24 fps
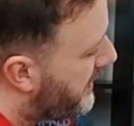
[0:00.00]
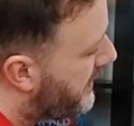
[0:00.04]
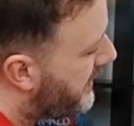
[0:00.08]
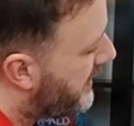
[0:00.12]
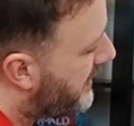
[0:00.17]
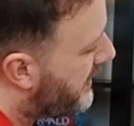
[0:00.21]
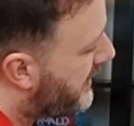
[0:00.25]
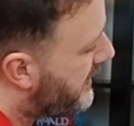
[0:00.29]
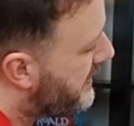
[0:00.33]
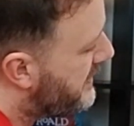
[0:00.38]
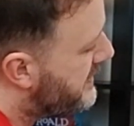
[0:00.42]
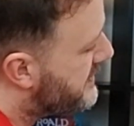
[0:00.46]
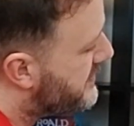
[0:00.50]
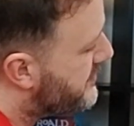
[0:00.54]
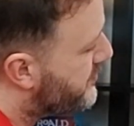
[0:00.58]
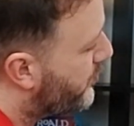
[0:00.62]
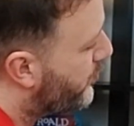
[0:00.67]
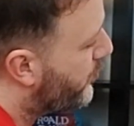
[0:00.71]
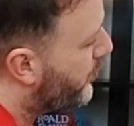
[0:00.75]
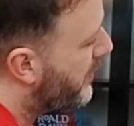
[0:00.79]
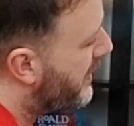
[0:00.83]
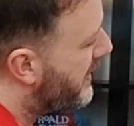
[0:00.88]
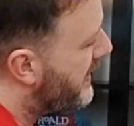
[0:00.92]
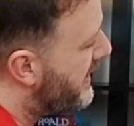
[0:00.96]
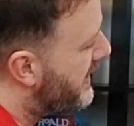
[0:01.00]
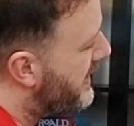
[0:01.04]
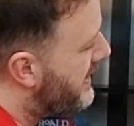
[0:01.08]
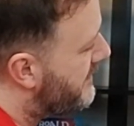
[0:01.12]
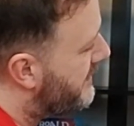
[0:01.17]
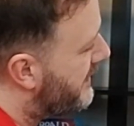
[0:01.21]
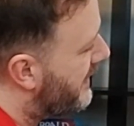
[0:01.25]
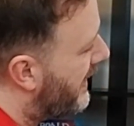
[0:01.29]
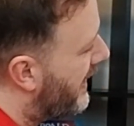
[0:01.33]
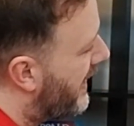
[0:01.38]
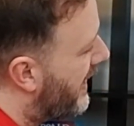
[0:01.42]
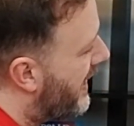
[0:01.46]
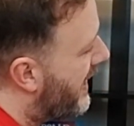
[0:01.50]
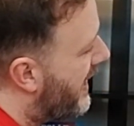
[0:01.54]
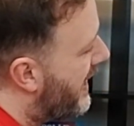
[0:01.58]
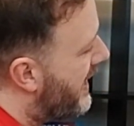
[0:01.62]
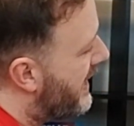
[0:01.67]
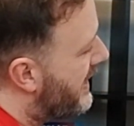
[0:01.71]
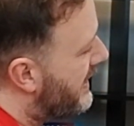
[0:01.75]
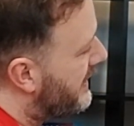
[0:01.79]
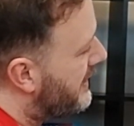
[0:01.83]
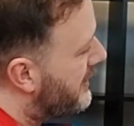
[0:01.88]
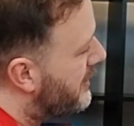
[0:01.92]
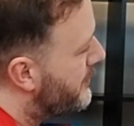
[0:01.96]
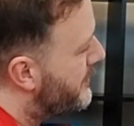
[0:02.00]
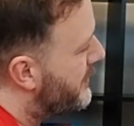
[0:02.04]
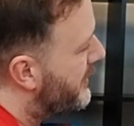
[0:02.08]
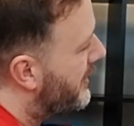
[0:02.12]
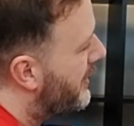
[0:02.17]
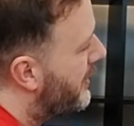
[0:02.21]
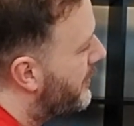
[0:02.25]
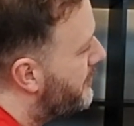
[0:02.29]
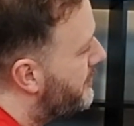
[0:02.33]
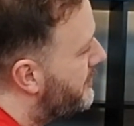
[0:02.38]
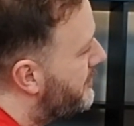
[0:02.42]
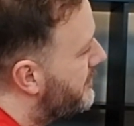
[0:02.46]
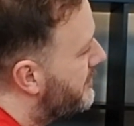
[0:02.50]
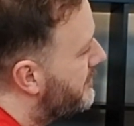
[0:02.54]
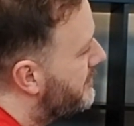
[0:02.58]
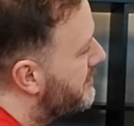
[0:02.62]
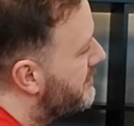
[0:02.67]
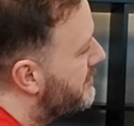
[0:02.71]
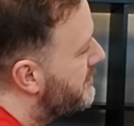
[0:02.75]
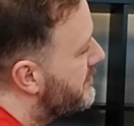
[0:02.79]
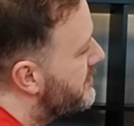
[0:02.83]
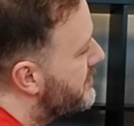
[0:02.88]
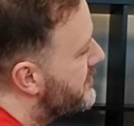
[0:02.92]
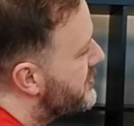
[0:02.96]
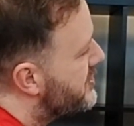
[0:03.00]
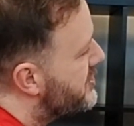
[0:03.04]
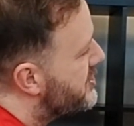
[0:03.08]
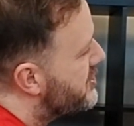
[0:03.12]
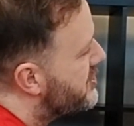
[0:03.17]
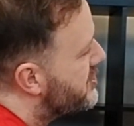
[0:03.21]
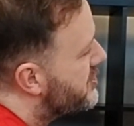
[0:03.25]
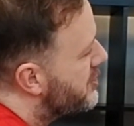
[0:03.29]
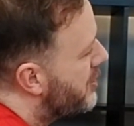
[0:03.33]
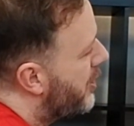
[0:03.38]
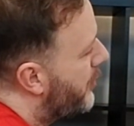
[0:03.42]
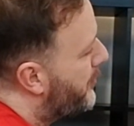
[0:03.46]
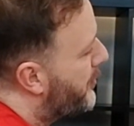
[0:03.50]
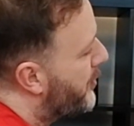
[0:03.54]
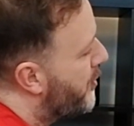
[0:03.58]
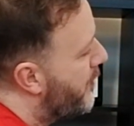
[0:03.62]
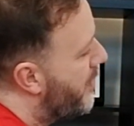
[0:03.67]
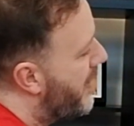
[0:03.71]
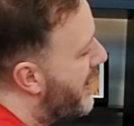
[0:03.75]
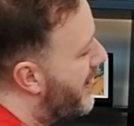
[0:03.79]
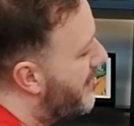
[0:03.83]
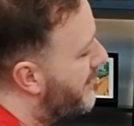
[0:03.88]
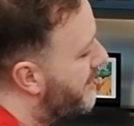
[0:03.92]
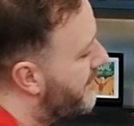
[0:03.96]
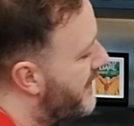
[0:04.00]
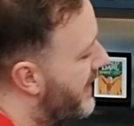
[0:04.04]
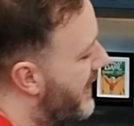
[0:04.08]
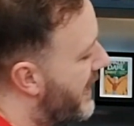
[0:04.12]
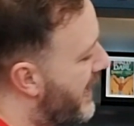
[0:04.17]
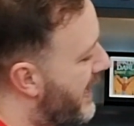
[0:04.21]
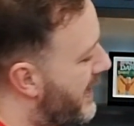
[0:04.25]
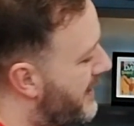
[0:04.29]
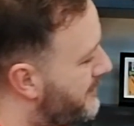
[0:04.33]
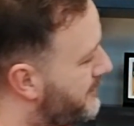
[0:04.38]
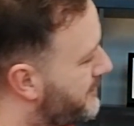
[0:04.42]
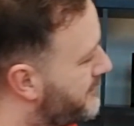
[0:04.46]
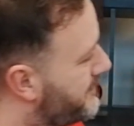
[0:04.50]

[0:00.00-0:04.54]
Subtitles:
a nice wavy line coming up, stop around there.